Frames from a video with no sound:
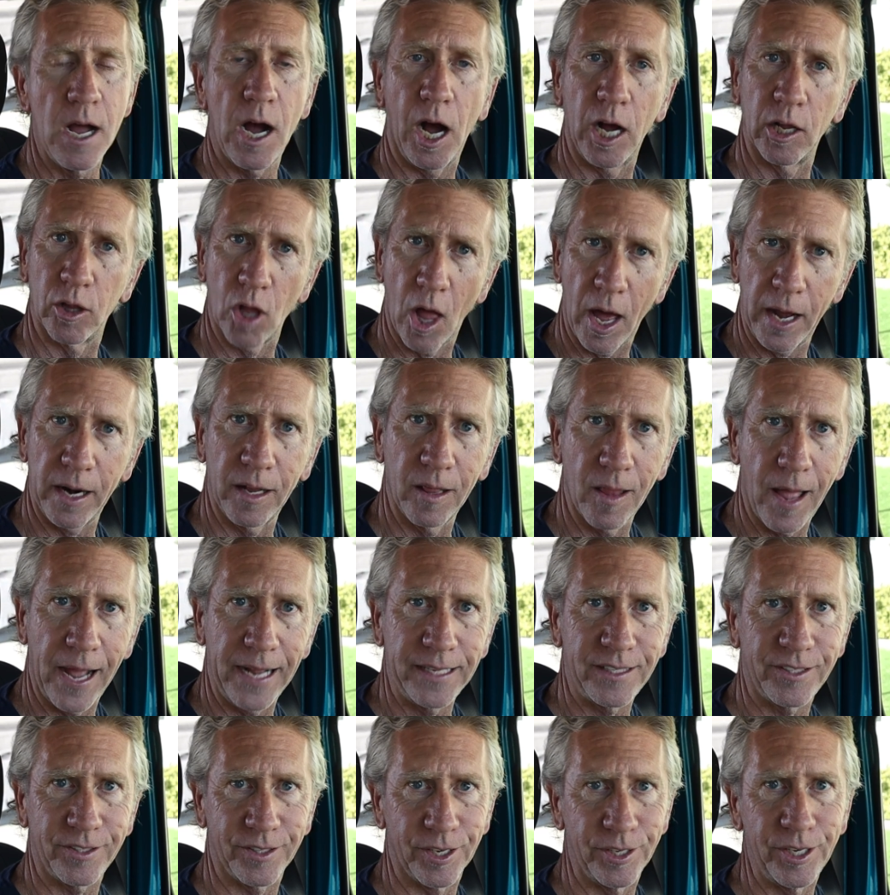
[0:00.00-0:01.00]
a lot of
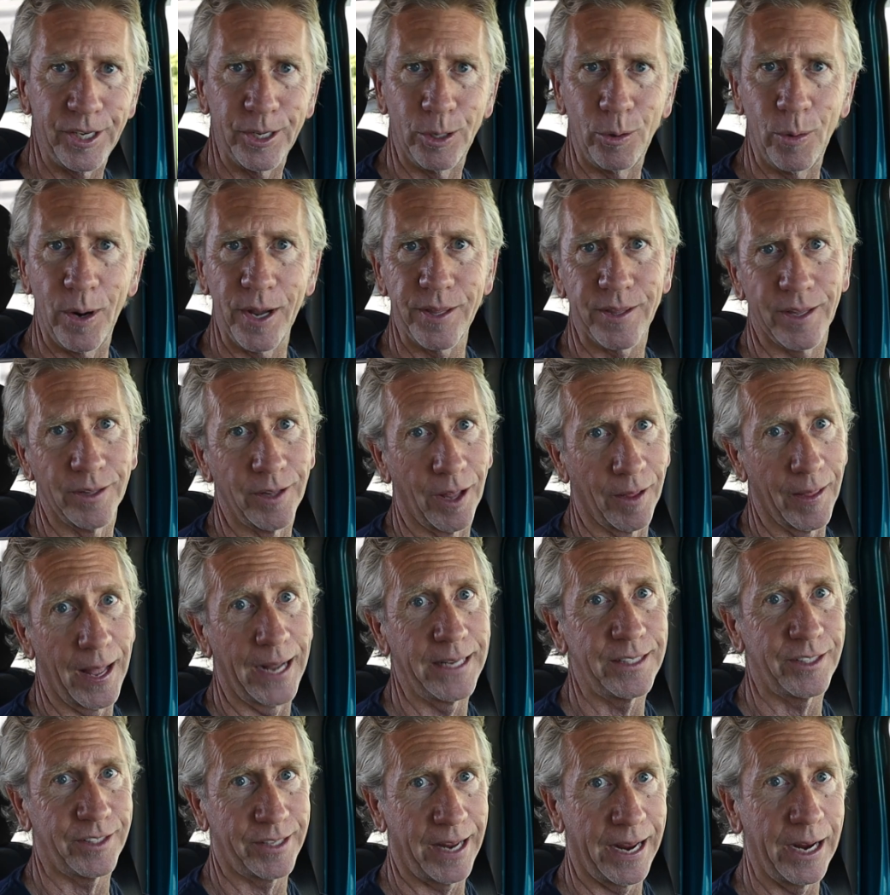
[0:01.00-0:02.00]
lights to deal with and the
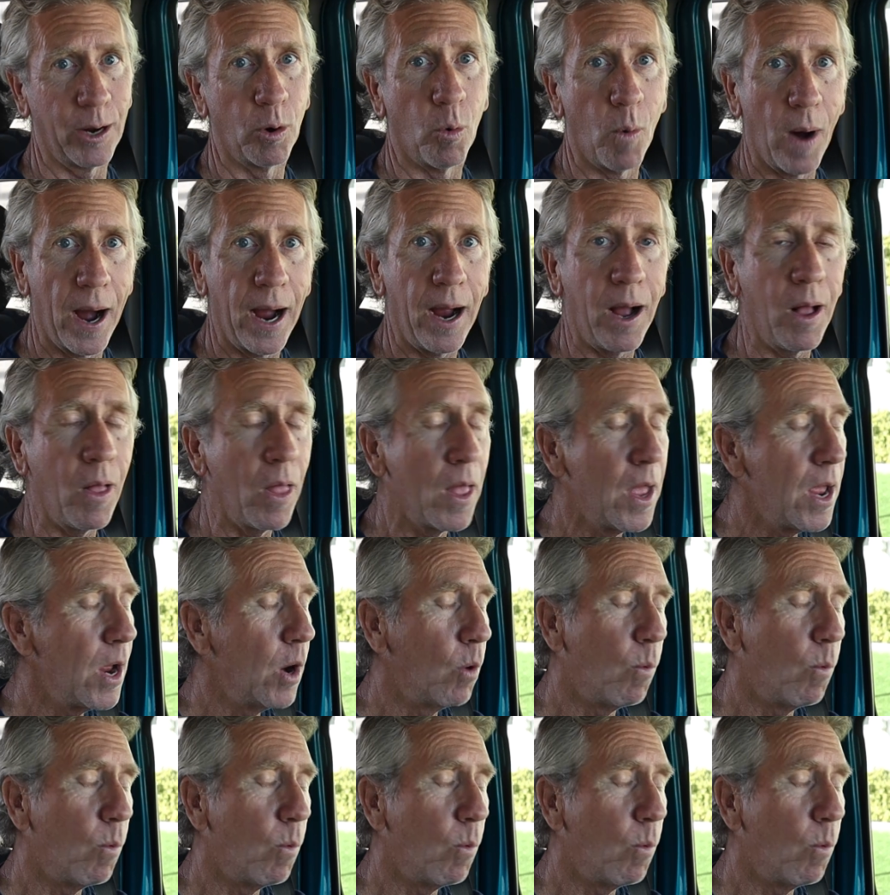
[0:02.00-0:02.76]
lights take a while,